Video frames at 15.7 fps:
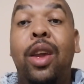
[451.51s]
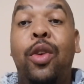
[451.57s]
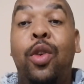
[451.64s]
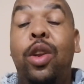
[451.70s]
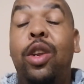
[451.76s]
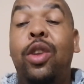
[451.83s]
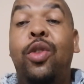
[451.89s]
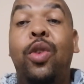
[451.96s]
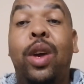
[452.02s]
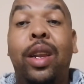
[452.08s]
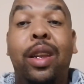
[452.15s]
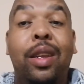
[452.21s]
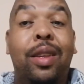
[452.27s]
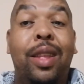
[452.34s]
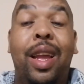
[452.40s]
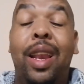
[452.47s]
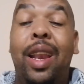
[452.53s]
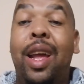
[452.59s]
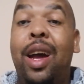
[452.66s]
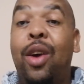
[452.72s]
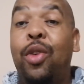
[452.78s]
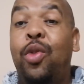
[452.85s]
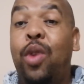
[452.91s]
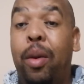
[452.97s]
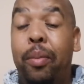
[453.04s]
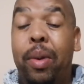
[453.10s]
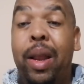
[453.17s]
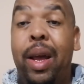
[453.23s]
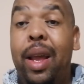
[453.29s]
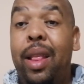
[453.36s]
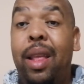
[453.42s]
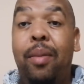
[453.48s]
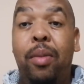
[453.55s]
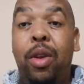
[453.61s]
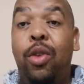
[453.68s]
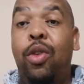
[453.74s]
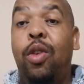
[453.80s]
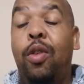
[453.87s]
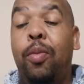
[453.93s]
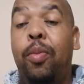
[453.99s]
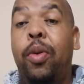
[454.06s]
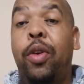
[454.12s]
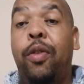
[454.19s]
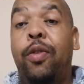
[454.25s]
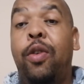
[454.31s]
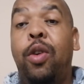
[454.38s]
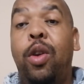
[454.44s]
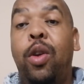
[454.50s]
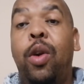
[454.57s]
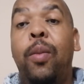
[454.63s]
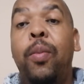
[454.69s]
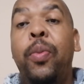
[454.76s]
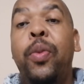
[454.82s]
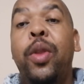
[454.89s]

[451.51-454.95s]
You need to understand how to apply them into your portfolio.